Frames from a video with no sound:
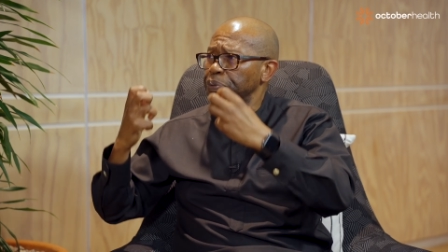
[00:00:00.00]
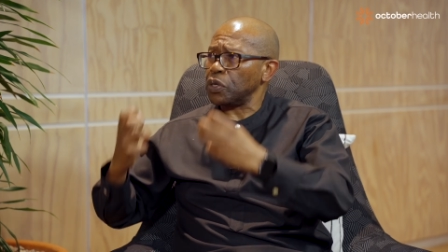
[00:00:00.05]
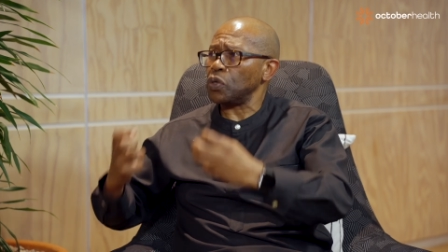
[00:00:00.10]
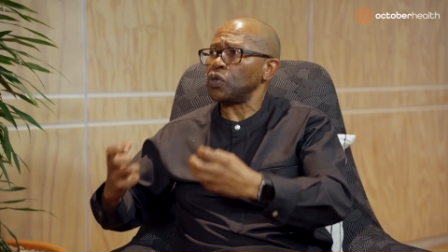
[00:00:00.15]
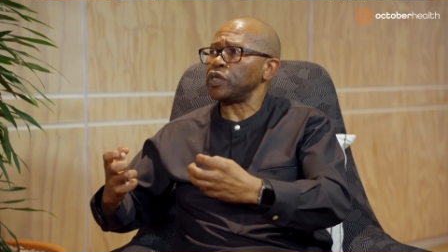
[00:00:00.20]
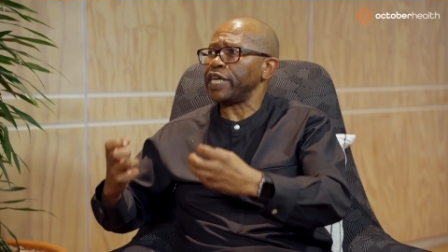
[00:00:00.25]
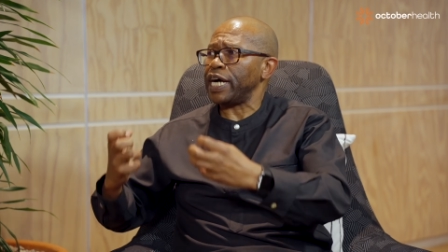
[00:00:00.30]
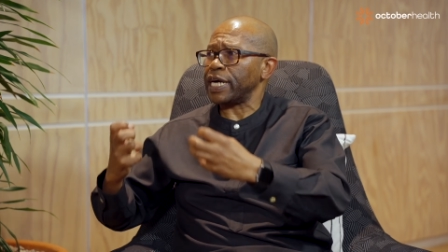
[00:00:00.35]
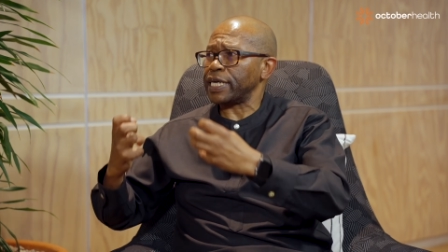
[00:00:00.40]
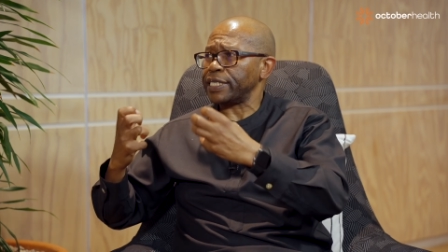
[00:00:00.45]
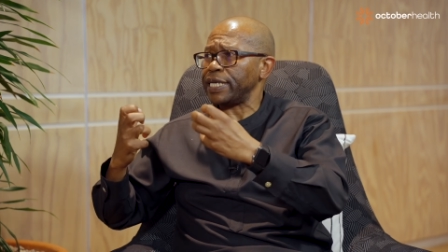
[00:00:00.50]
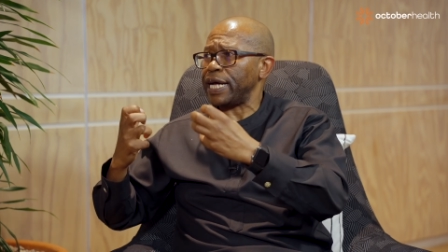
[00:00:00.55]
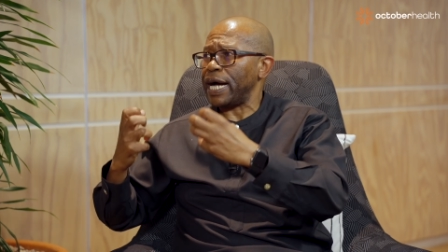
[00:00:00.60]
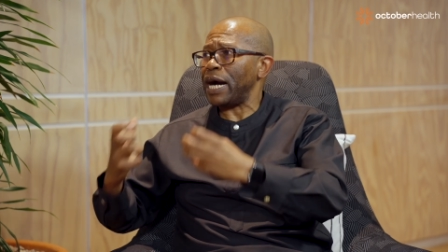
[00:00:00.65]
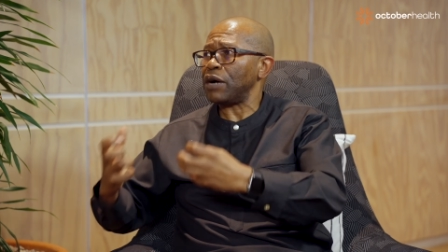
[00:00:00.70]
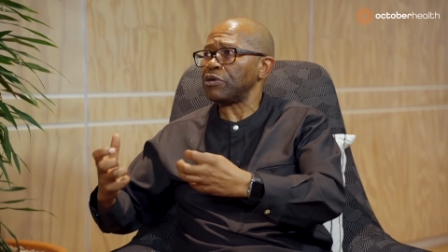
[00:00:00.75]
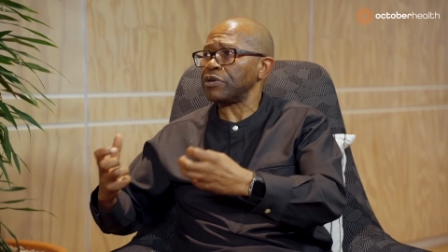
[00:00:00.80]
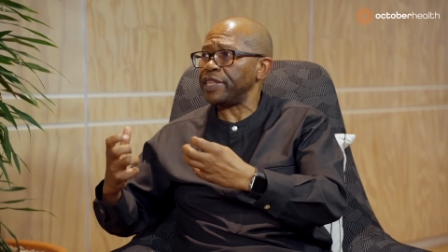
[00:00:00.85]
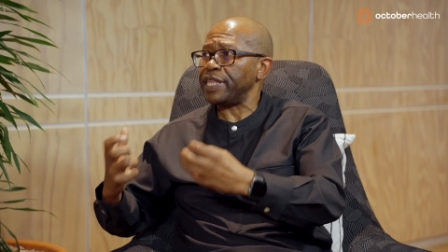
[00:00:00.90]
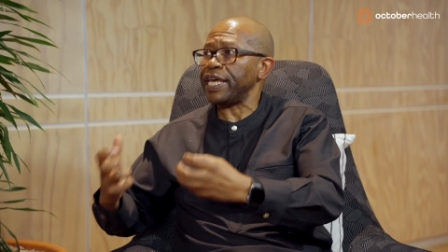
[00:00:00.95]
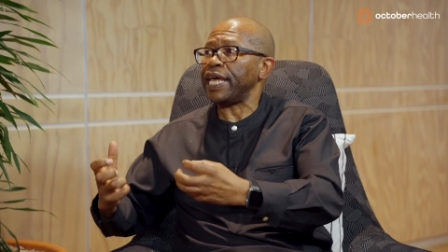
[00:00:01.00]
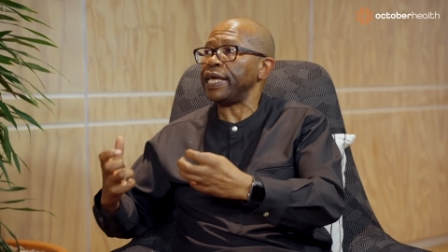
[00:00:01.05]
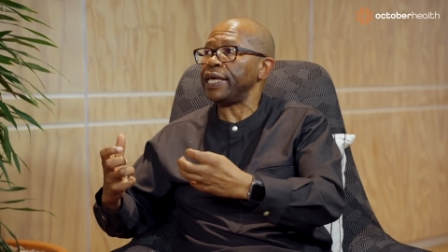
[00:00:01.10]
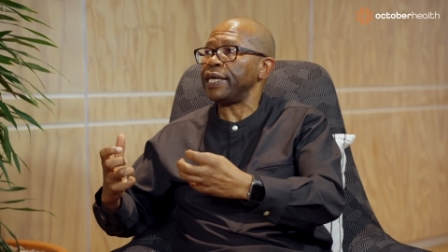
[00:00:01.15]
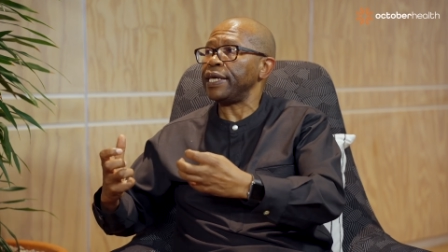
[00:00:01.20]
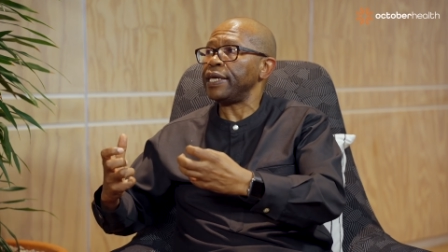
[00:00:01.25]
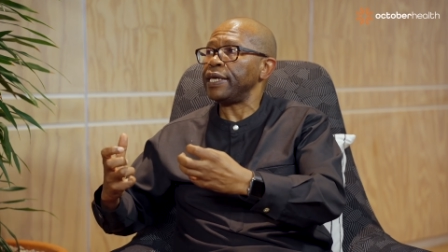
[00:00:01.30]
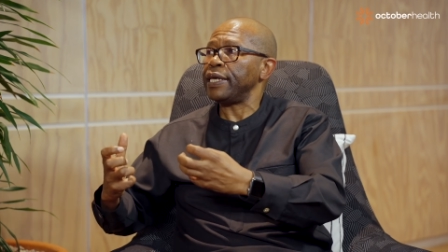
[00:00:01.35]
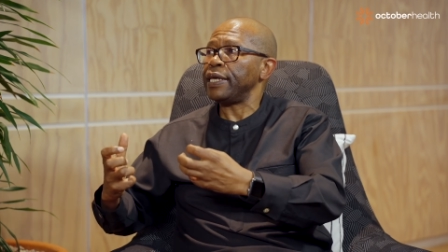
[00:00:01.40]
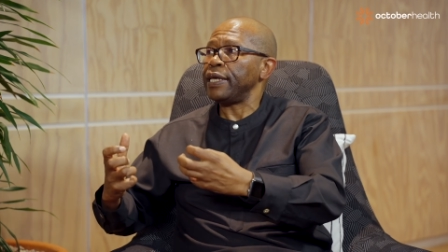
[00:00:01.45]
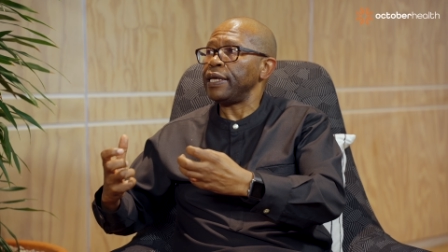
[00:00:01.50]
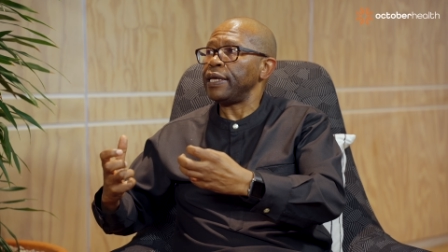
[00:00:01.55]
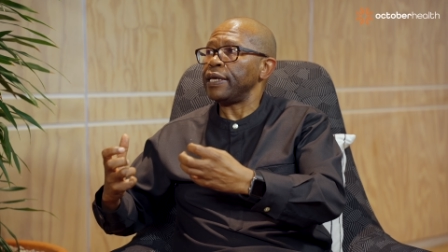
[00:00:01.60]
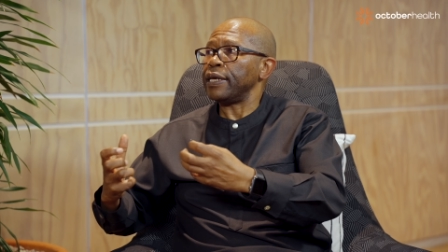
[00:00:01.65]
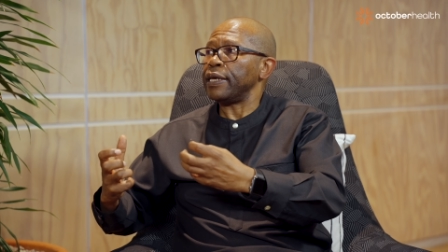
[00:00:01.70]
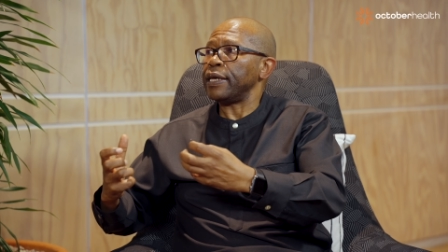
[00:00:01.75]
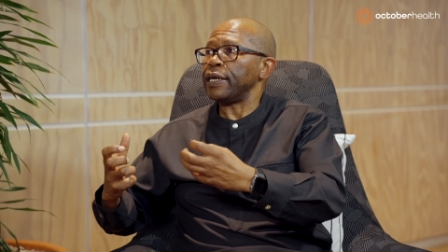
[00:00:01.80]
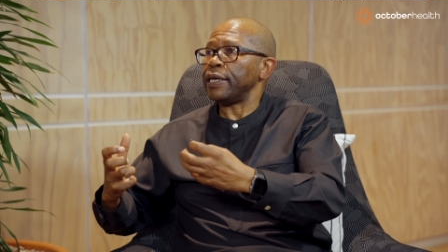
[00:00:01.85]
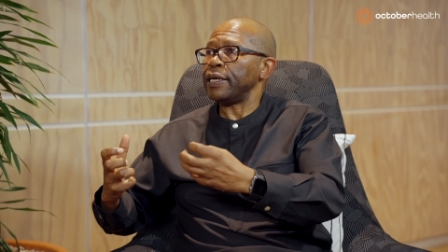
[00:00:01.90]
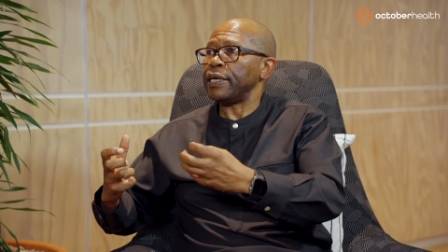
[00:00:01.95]
product out there.
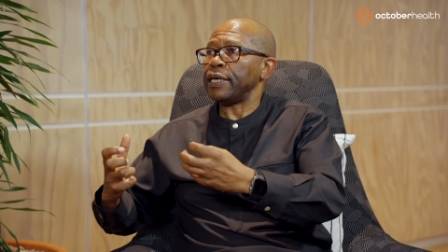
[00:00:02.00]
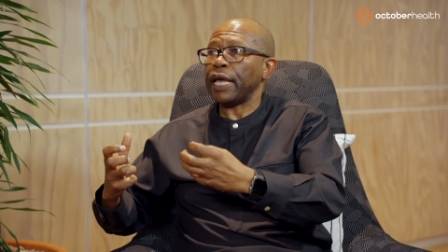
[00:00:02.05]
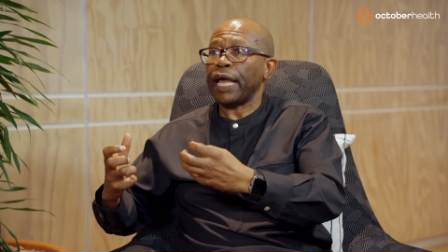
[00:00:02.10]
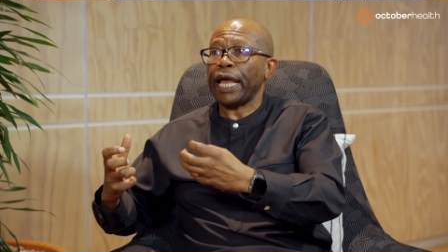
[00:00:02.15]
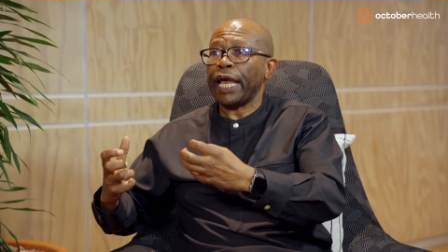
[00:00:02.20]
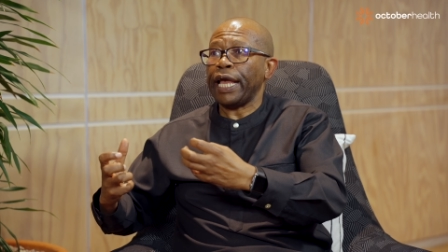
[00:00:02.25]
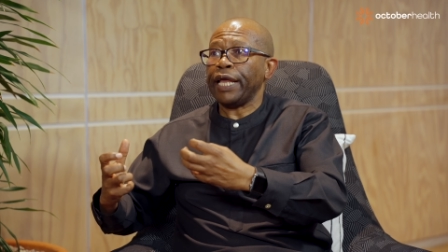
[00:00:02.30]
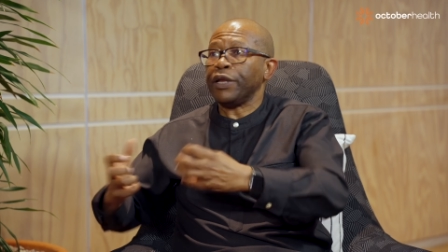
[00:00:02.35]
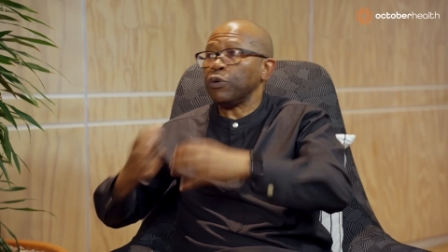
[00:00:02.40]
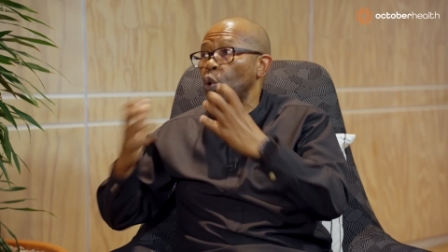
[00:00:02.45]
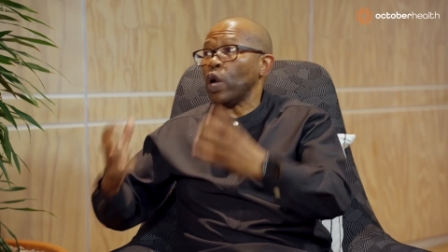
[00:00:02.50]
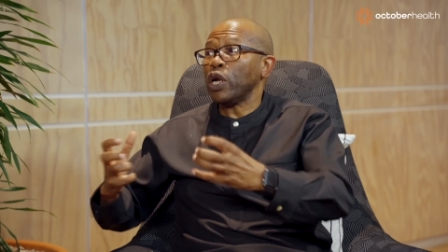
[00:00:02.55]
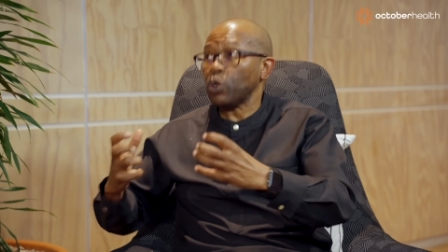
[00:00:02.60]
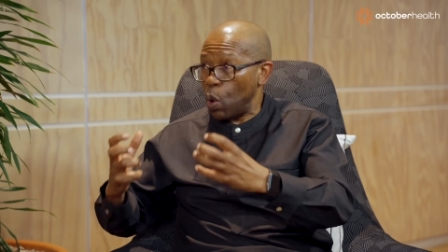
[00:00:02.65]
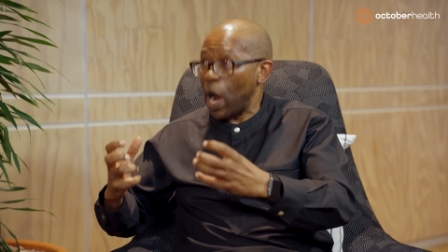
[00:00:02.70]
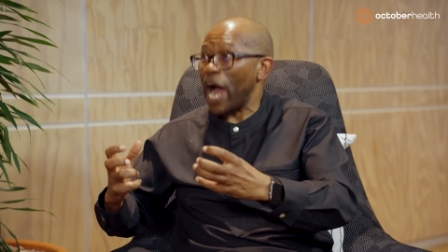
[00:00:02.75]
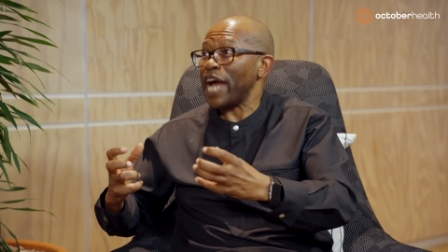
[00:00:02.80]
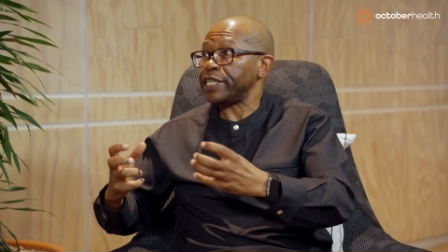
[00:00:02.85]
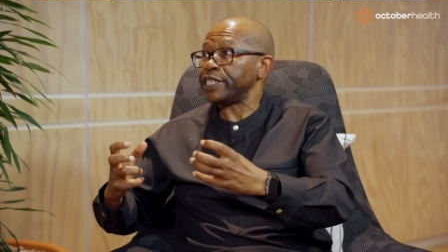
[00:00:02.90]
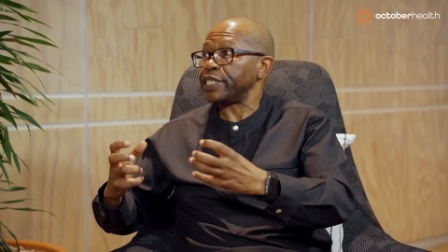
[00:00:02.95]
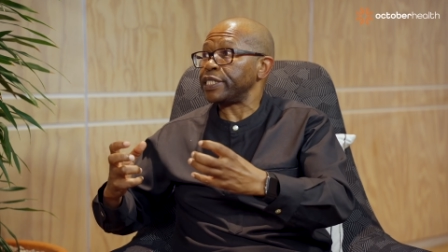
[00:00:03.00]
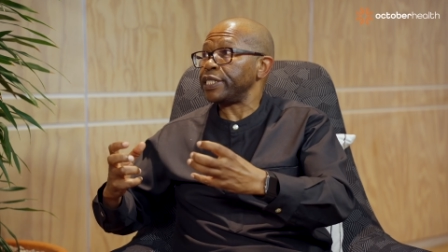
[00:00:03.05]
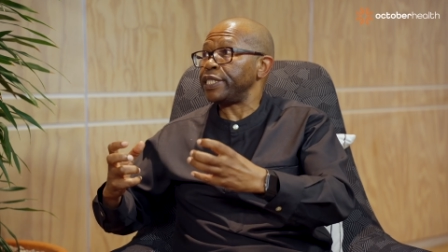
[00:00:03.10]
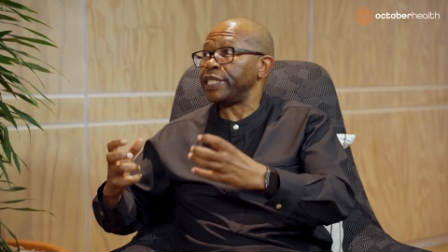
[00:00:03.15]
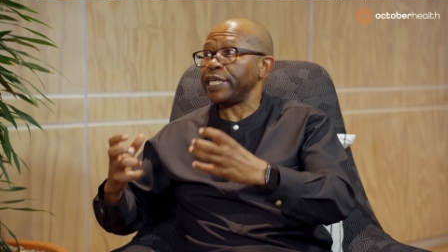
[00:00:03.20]
And worldwide,